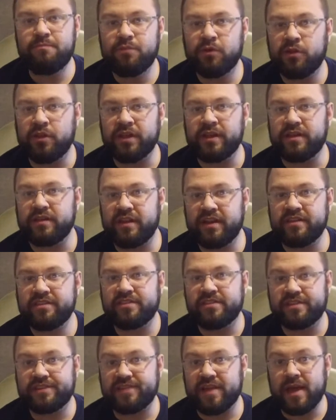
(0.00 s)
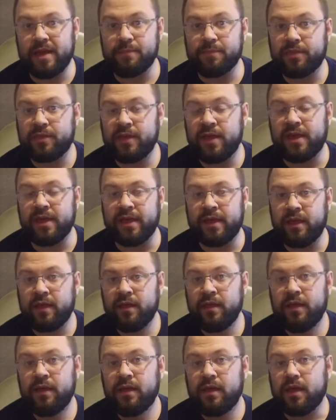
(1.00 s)
bullet does the same thing.
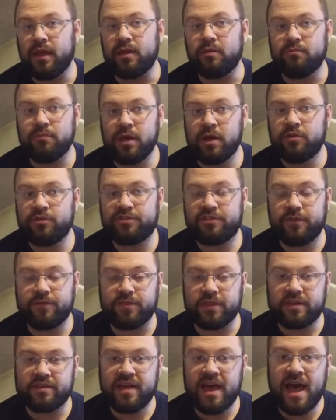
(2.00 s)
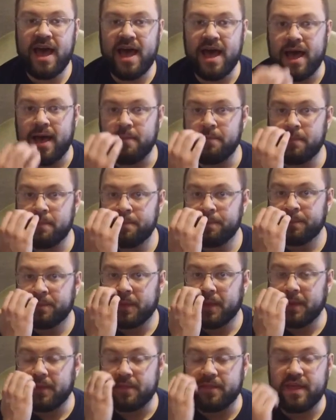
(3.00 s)
And most of the time,
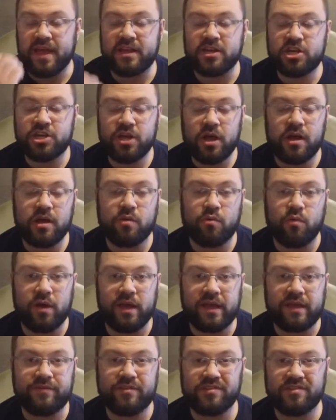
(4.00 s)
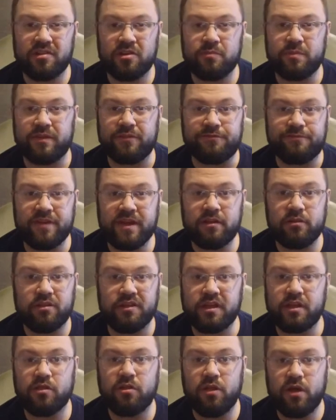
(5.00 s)
that shock wave is going to be fairly
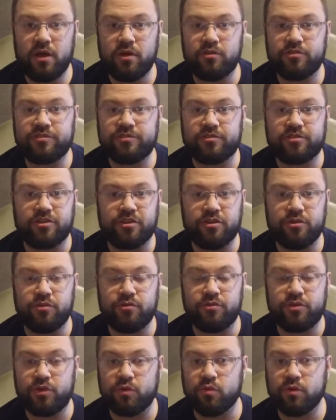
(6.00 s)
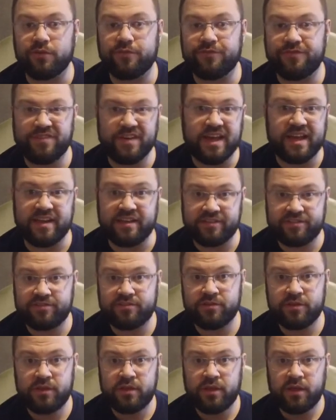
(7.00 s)
close to your face
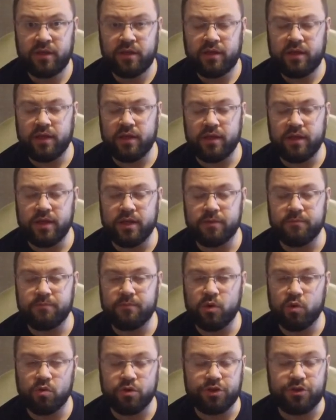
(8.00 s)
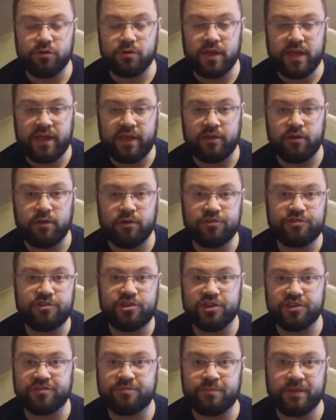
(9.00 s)
or your ears,
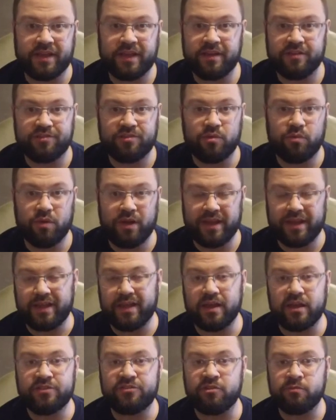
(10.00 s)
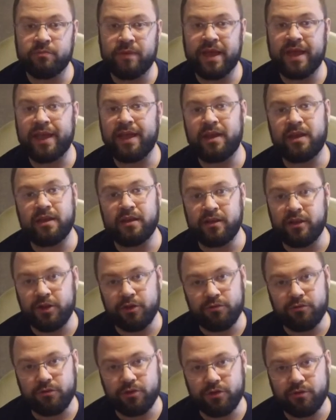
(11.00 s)
just because of the way guns are made
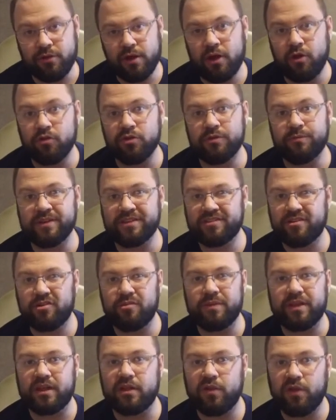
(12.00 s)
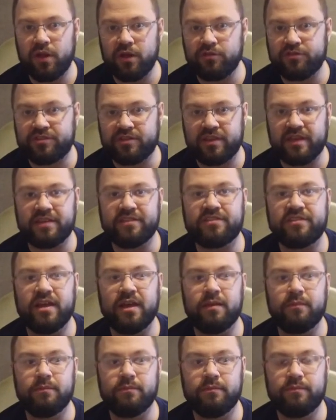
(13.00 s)
and you hold them. It's going to be close to that
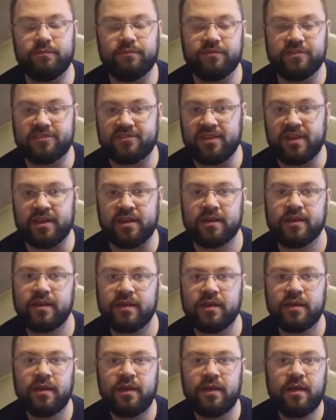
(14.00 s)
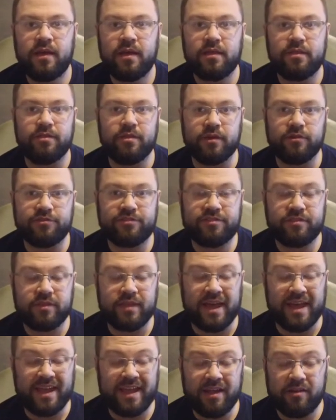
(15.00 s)
same vicinity.
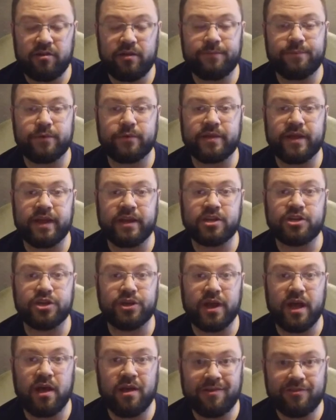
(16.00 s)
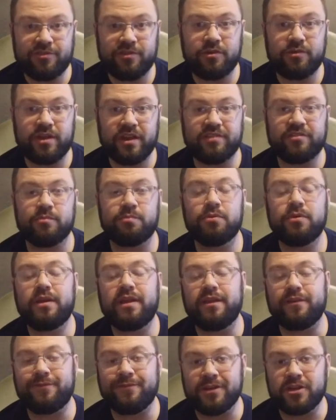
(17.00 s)
That hearing protection also does a pretty
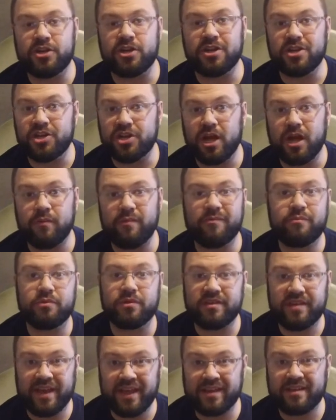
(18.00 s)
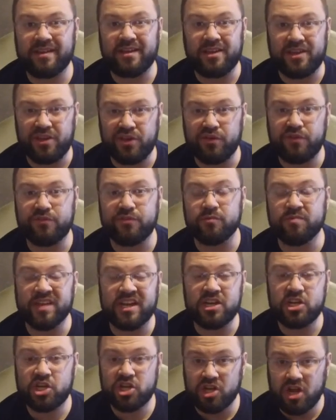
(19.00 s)
efficient job of protecting you from
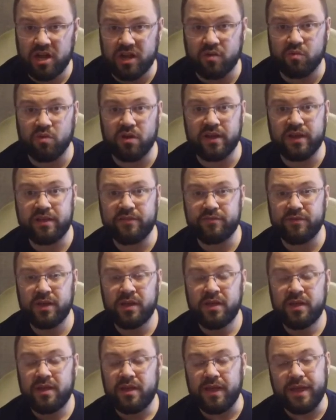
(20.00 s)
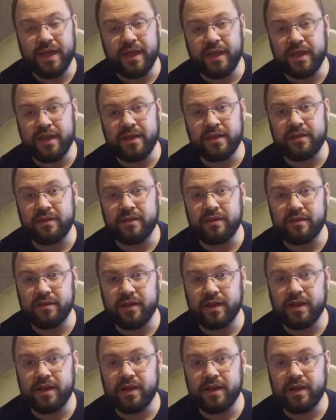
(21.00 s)
that shock wave, and